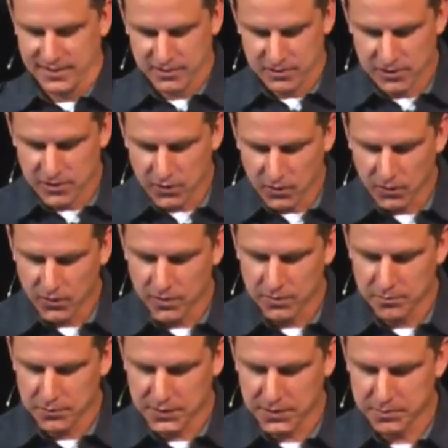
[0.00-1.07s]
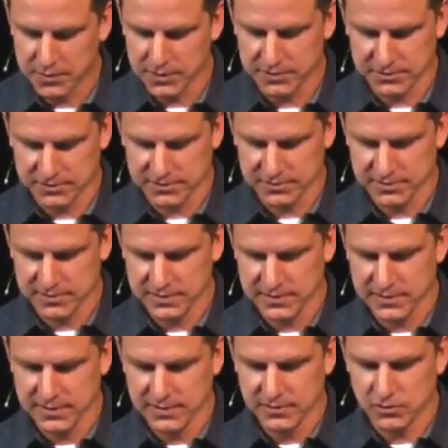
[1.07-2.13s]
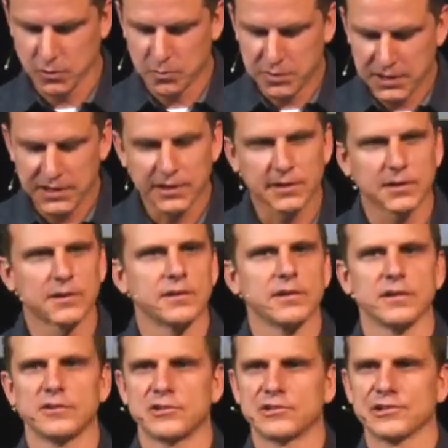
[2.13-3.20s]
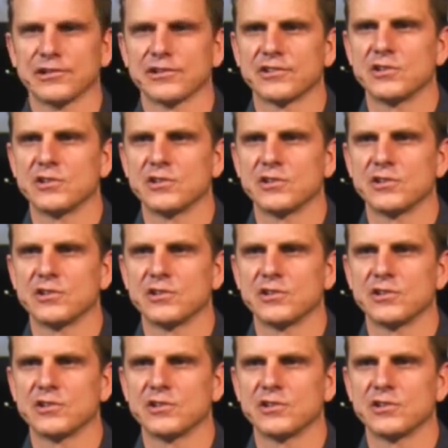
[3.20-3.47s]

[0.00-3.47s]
to your purpose. So be encouraged, church.